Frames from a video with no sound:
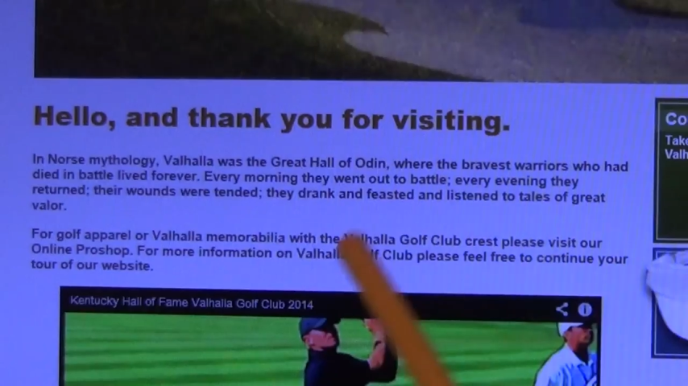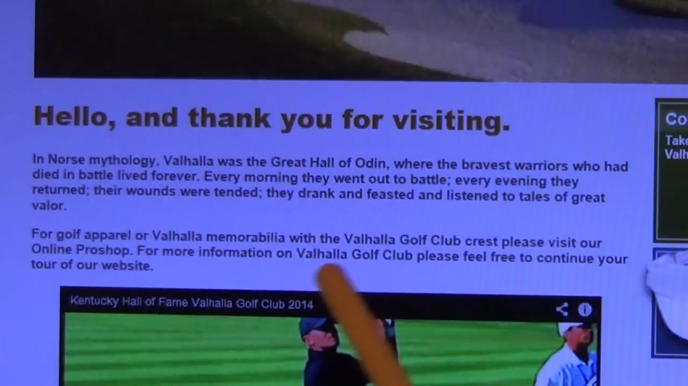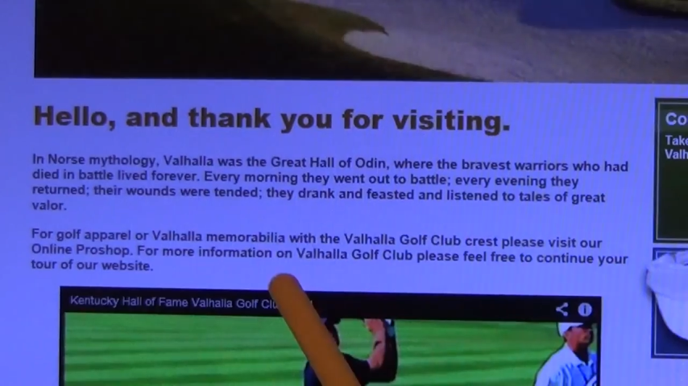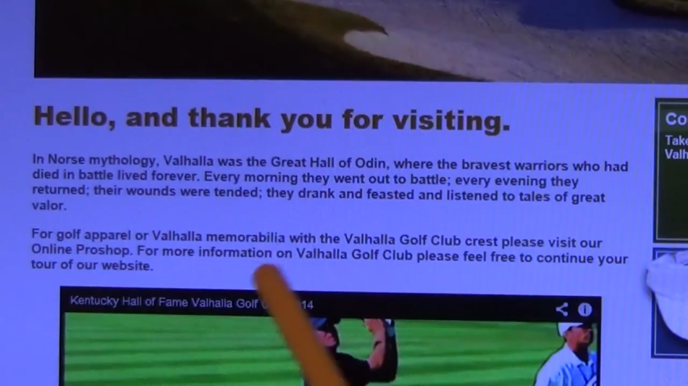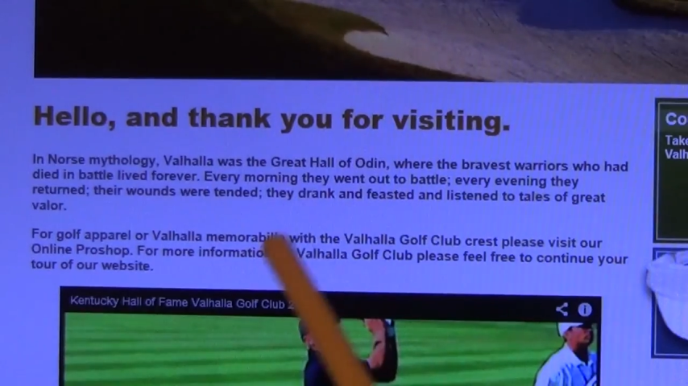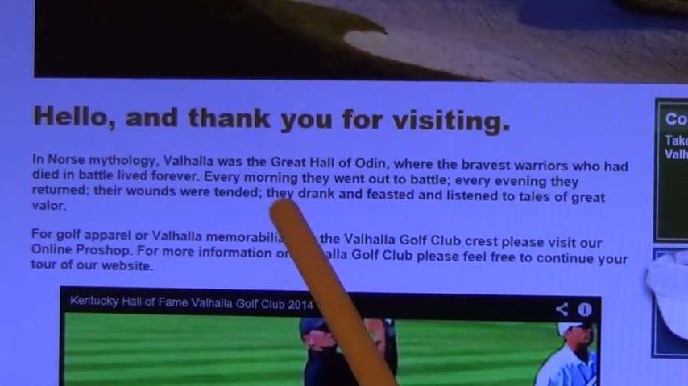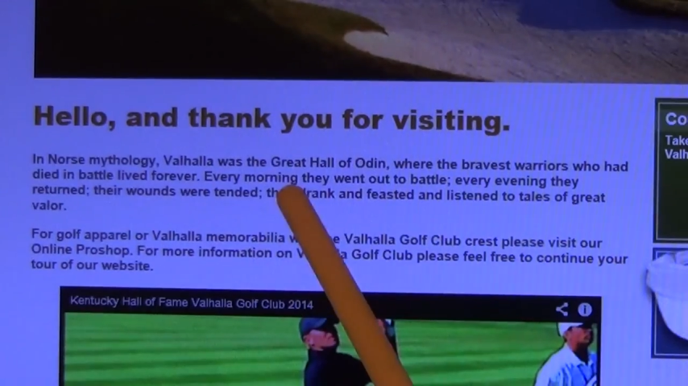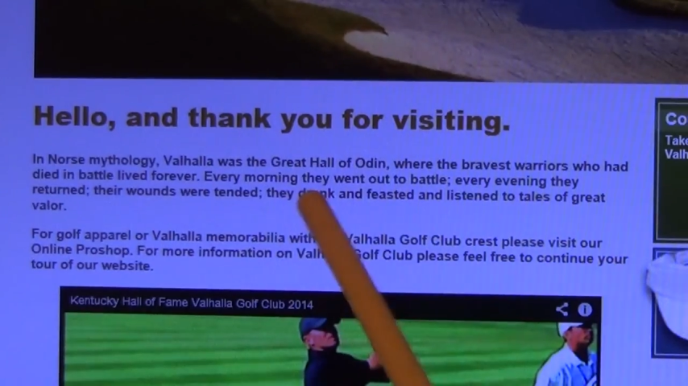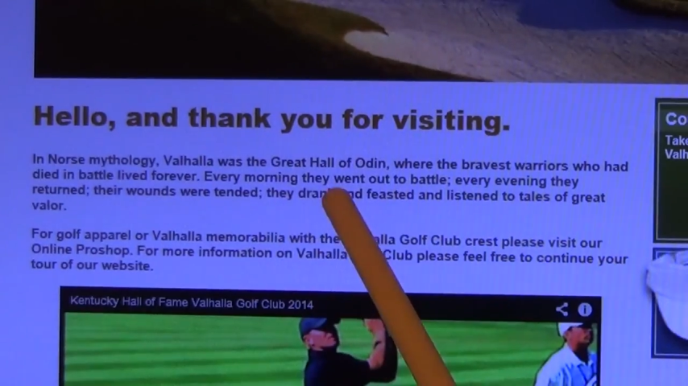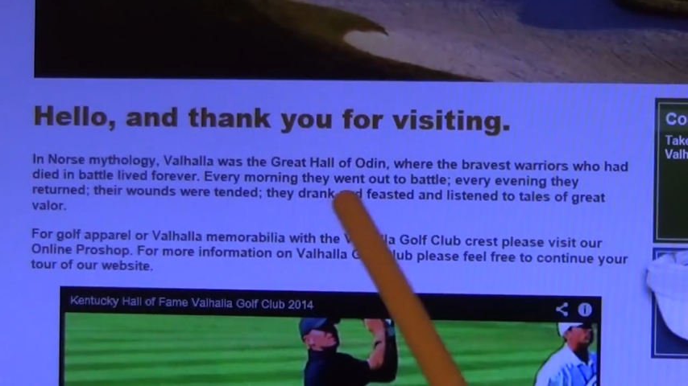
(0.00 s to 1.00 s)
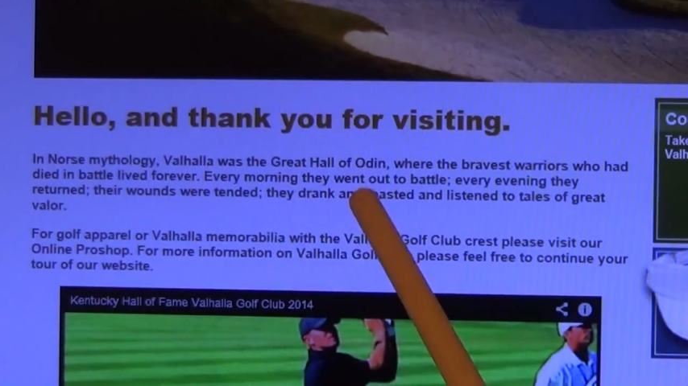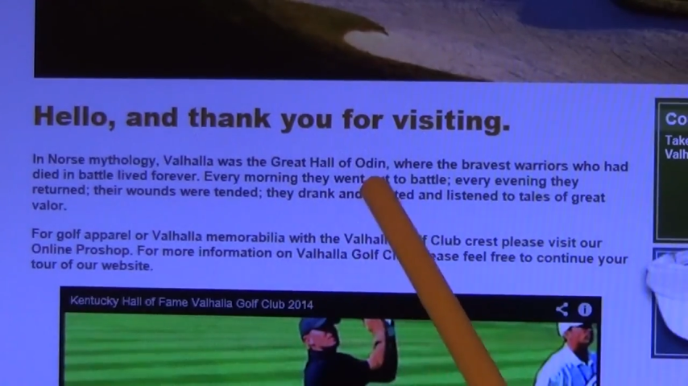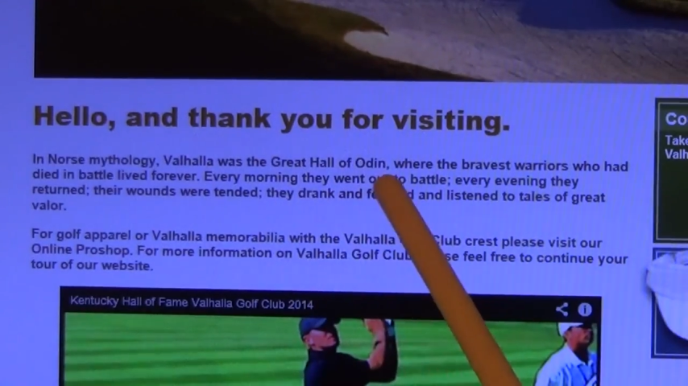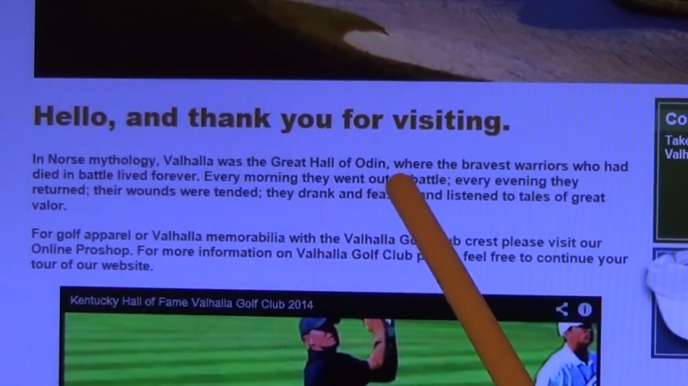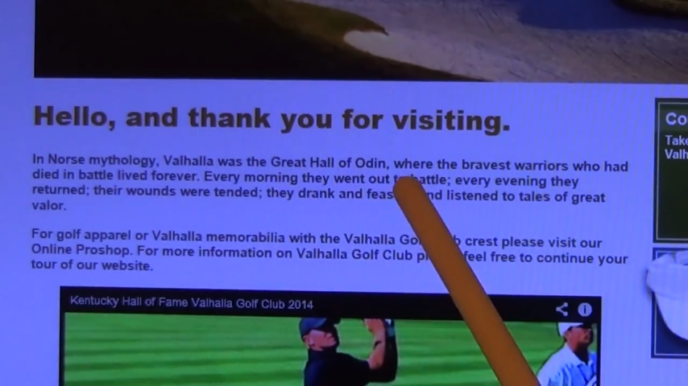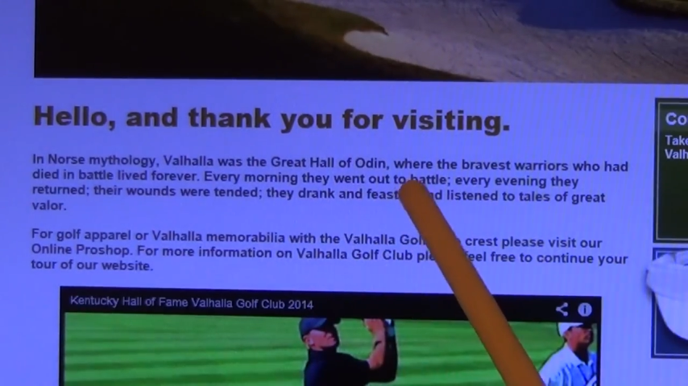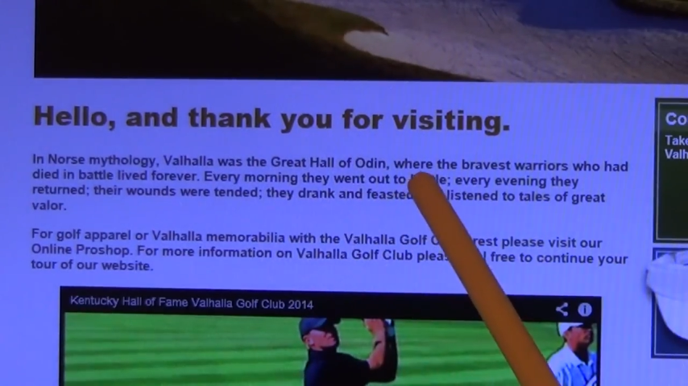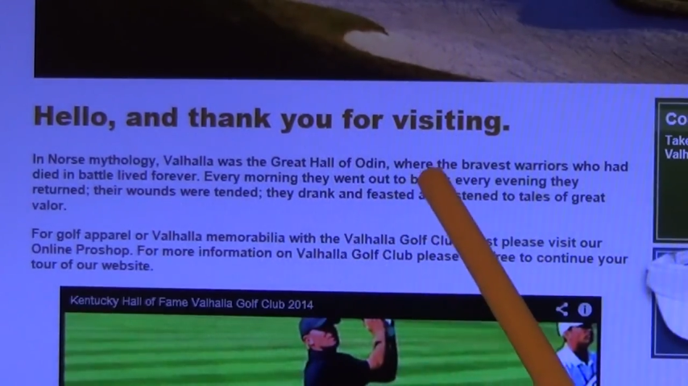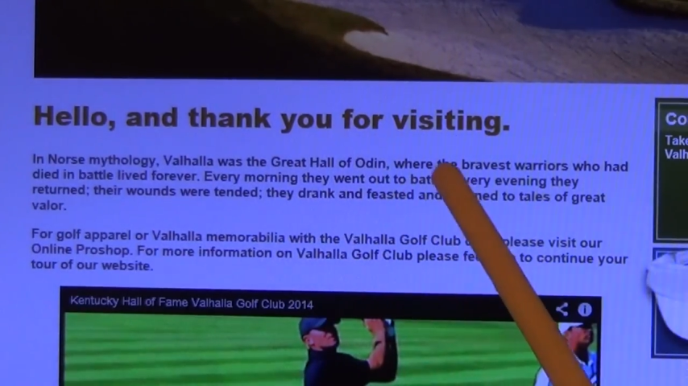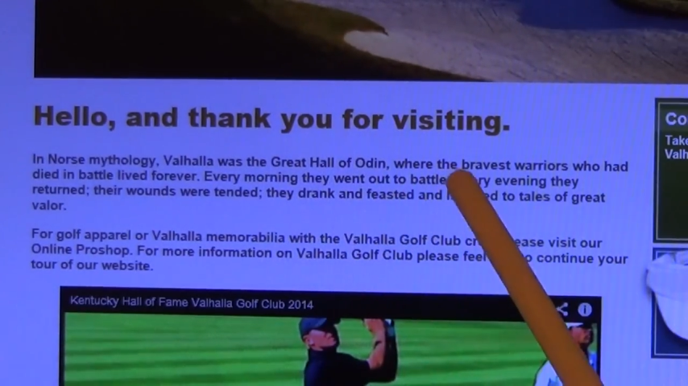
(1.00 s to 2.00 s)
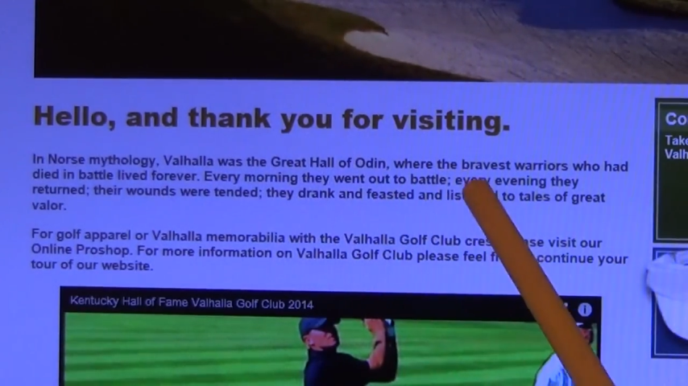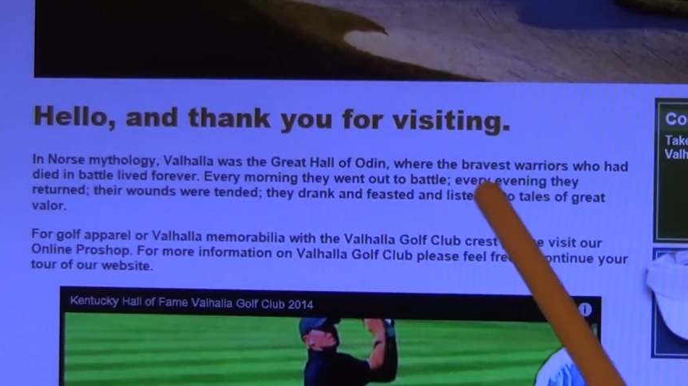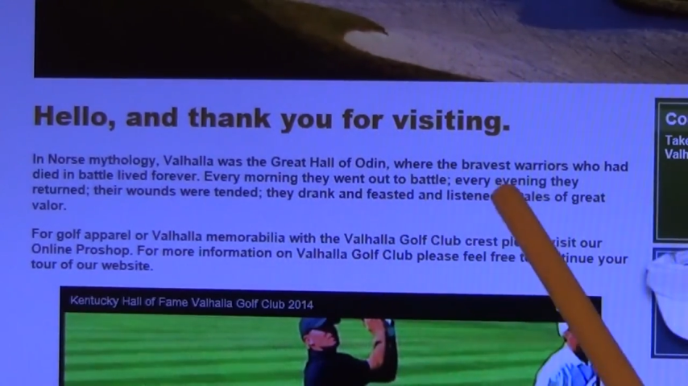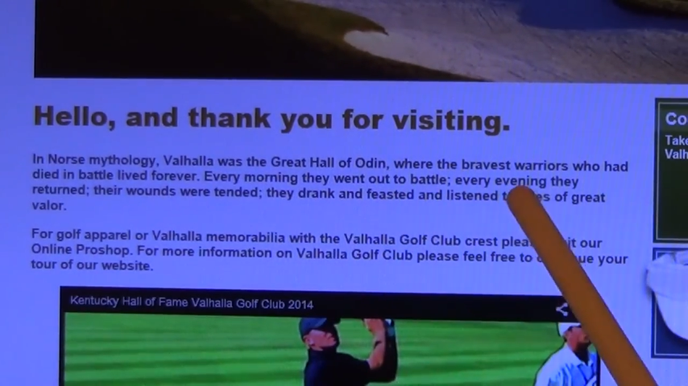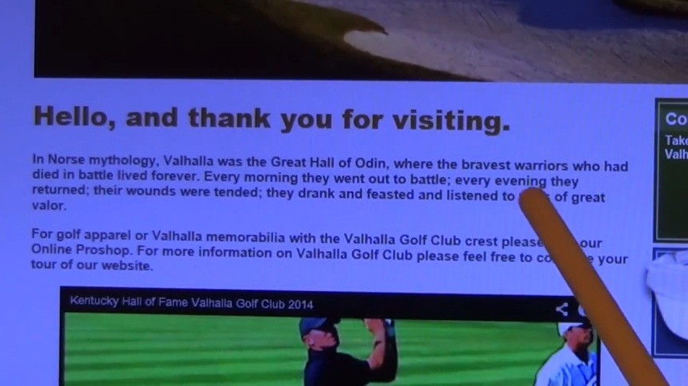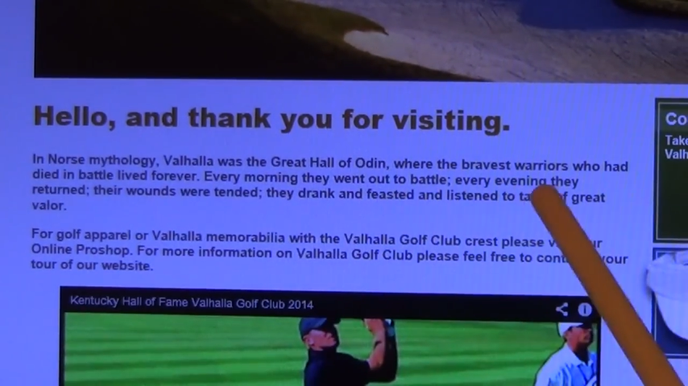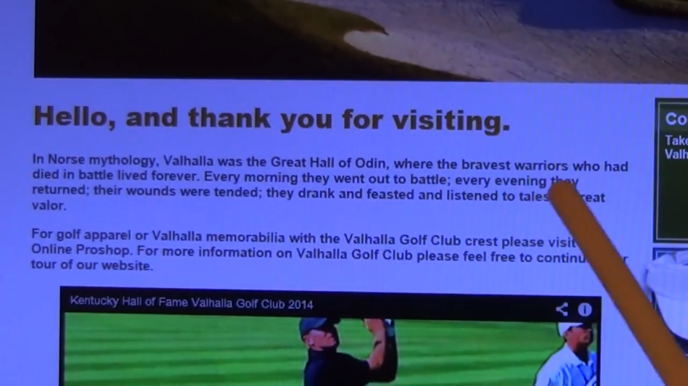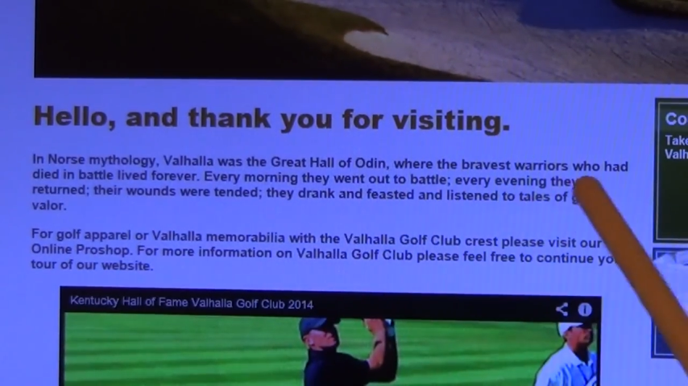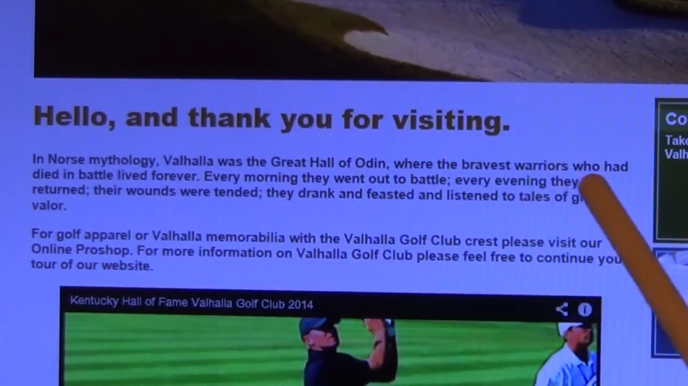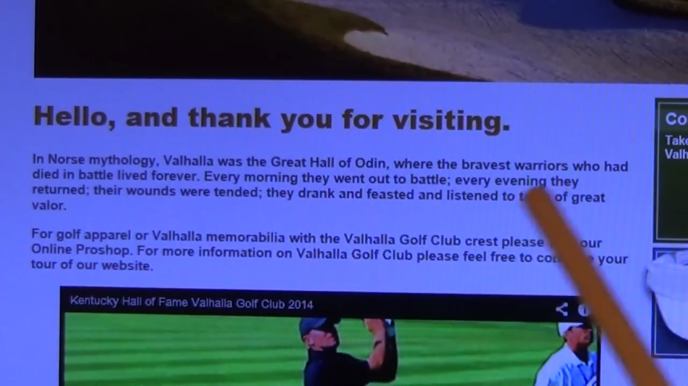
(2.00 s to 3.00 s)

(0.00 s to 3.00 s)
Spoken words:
No face is visible, so there are no lips to read.